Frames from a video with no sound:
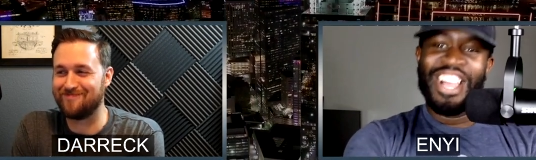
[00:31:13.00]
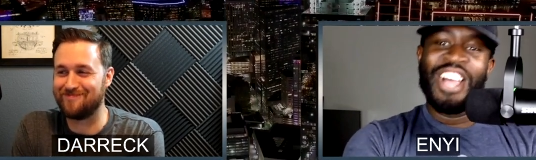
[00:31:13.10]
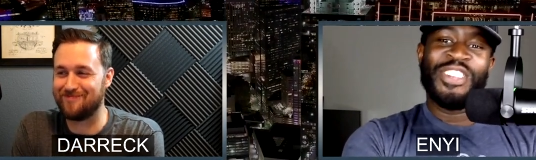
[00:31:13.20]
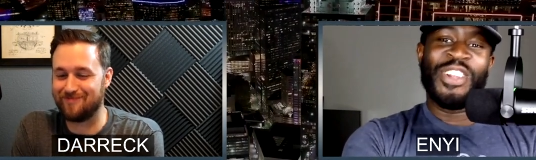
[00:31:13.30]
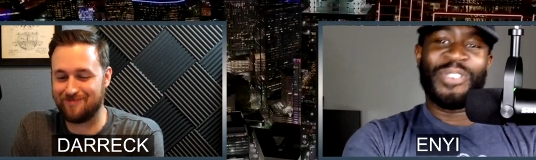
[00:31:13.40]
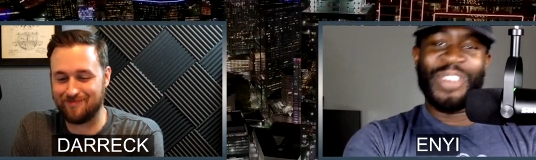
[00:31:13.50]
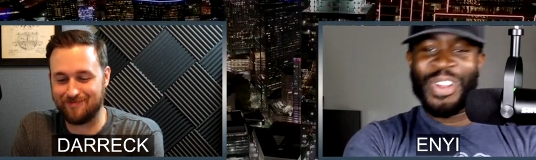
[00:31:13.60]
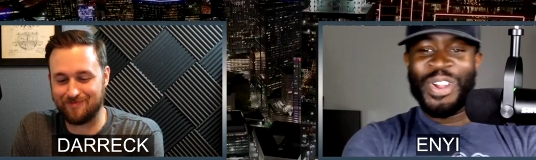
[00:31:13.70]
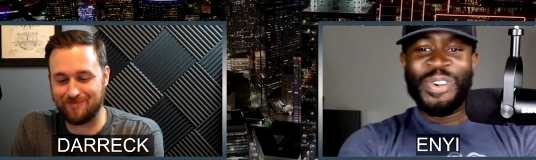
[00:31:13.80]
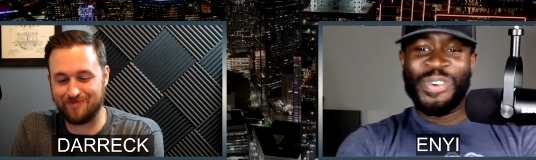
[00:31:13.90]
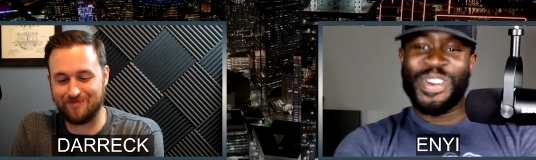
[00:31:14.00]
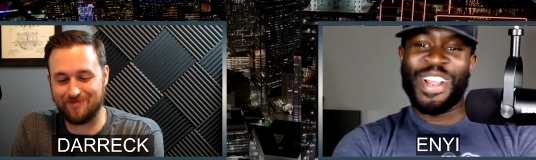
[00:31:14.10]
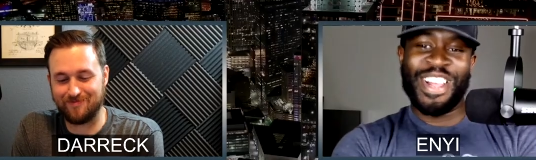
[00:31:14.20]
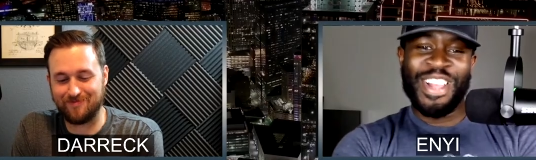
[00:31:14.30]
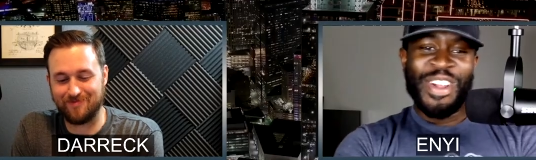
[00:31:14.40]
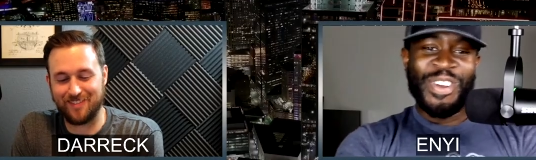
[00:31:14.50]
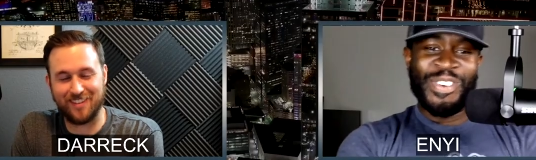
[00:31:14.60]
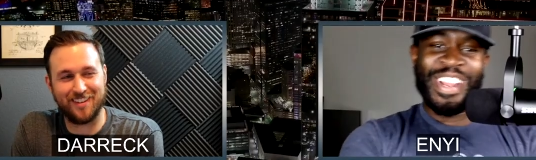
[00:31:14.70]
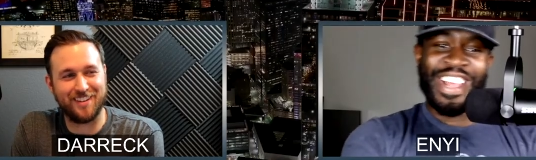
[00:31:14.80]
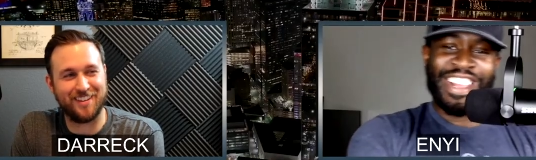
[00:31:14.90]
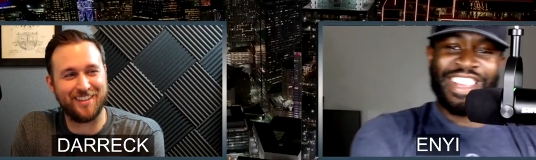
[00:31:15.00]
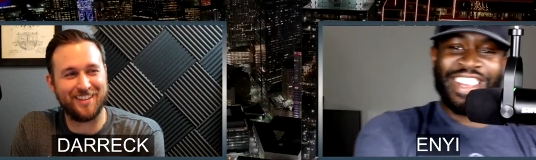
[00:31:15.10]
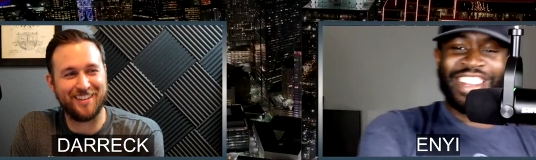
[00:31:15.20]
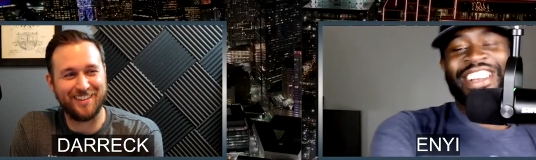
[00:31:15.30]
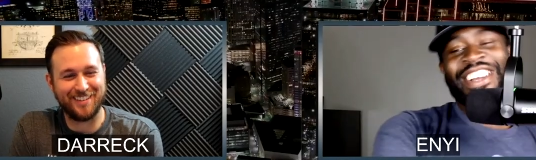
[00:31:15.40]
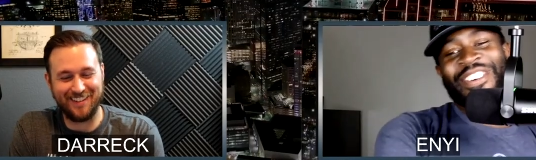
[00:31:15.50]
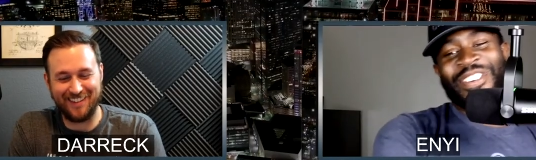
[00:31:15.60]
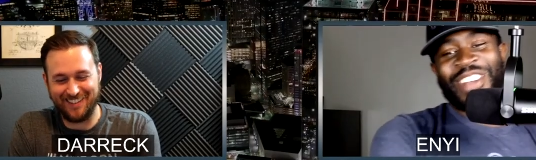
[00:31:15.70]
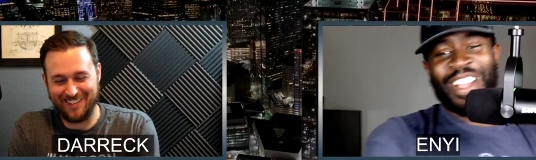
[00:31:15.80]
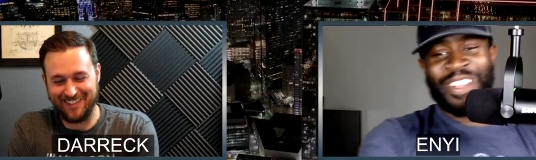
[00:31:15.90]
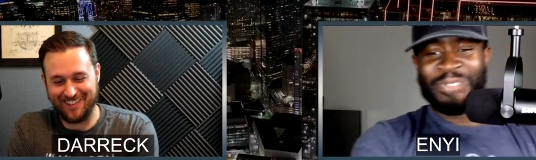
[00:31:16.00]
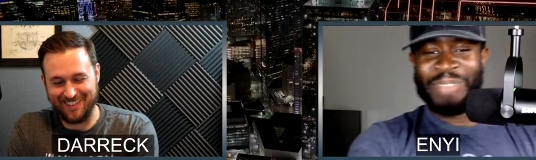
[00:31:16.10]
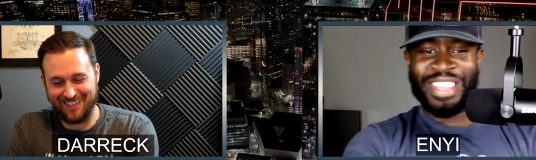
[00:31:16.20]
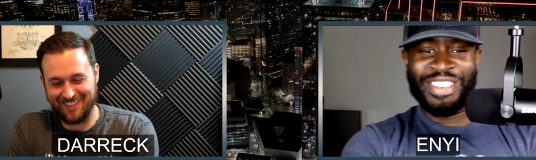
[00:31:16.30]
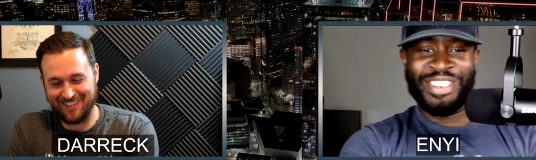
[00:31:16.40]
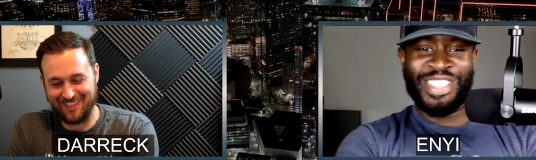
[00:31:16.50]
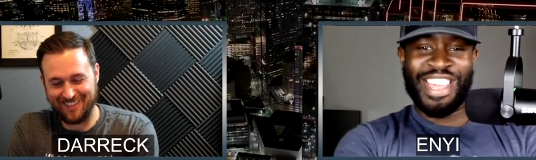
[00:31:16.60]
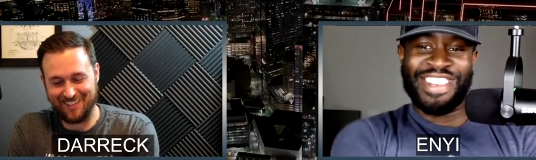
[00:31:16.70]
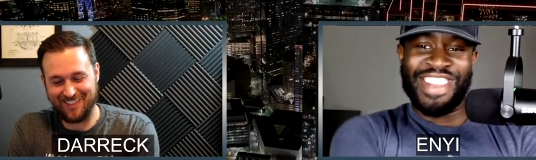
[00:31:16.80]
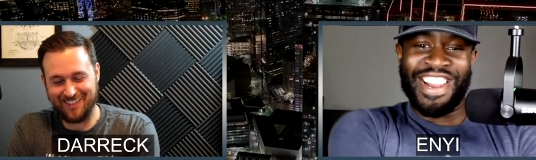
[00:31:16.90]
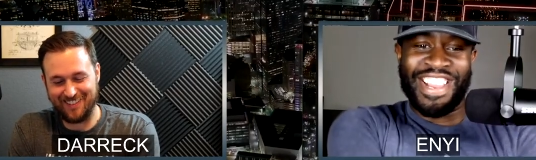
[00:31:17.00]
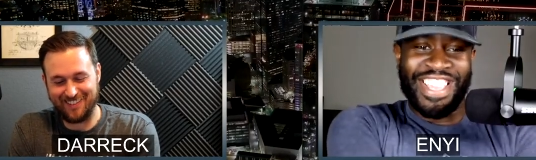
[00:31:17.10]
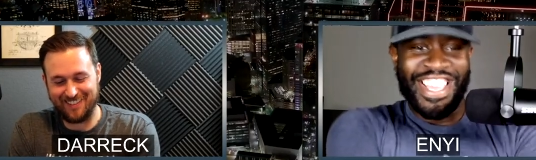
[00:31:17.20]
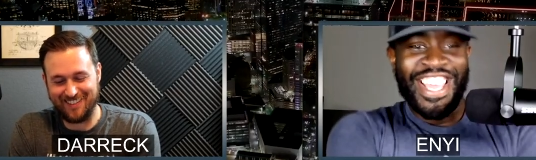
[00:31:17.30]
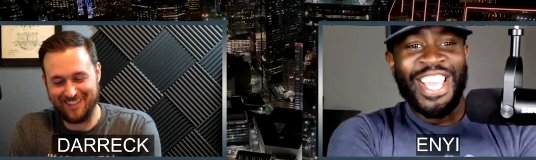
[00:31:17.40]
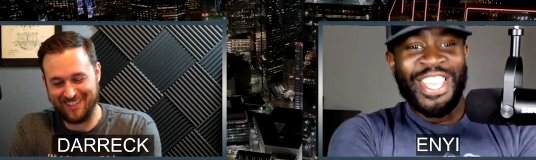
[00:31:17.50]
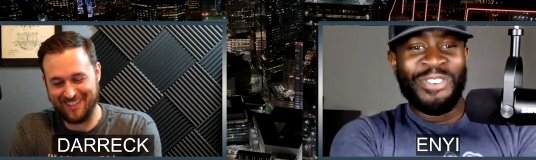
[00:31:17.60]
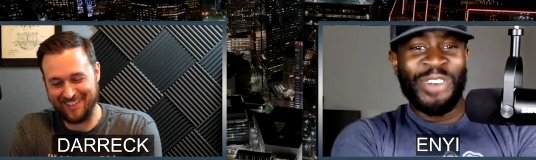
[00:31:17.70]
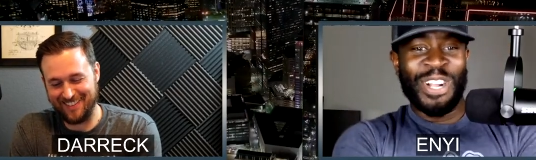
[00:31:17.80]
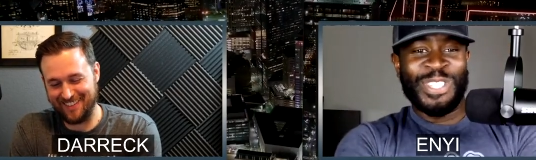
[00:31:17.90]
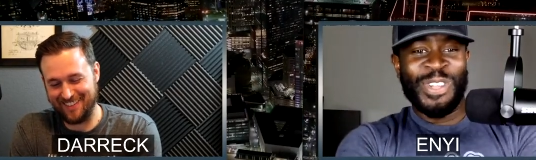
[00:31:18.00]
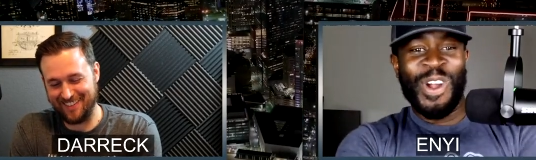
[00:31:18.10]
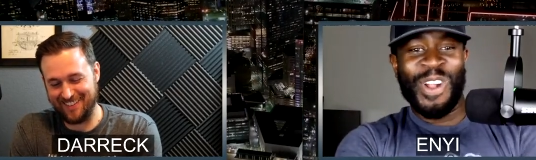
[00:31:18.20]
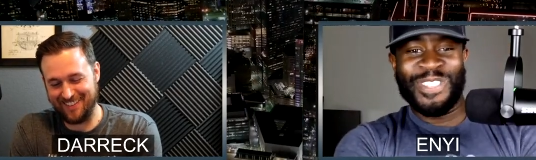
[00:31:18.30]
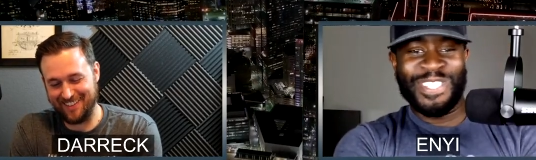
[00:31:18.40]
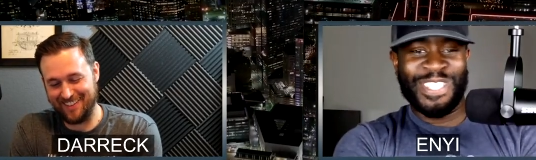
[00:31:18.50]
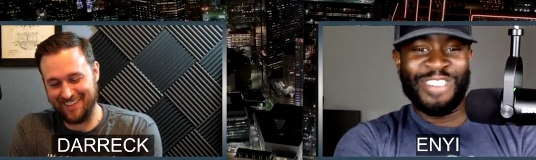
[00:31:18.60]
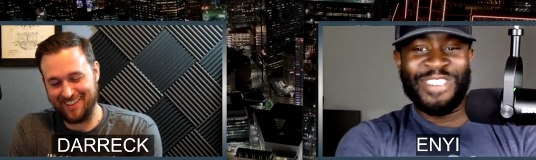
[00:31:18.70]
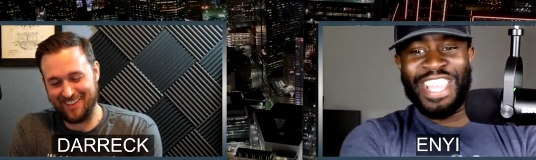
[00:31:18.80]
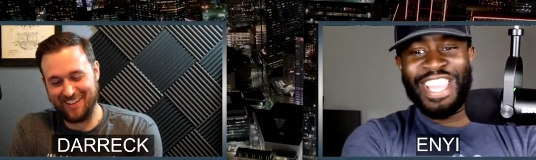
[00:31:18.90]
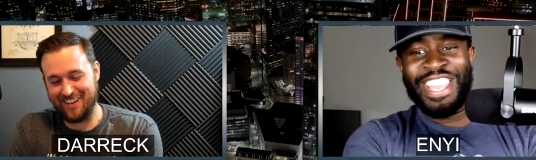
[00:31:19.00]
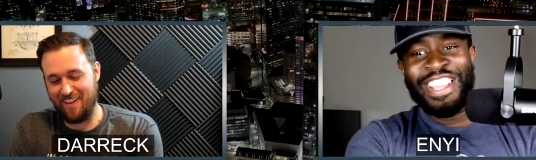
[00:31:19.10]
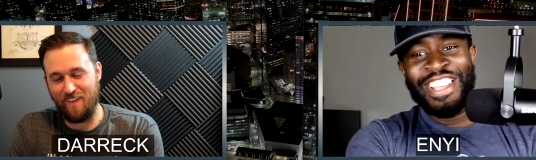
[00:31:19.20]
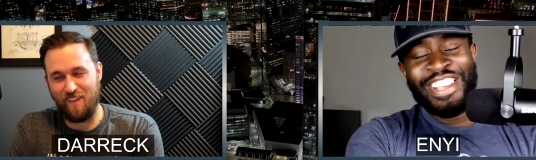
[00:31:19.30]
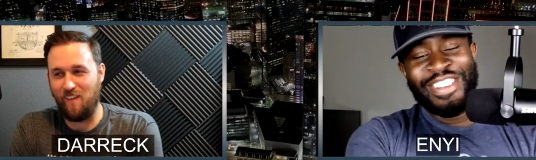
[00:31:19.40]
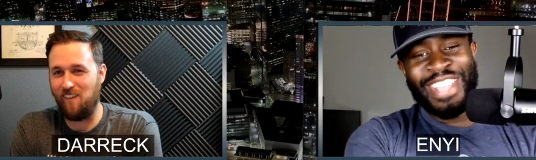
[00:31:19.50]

Speaker 1: no, we're we're not we're not gonna we're not gonna make you do that, Darreck. You worked so hard this year. We can't we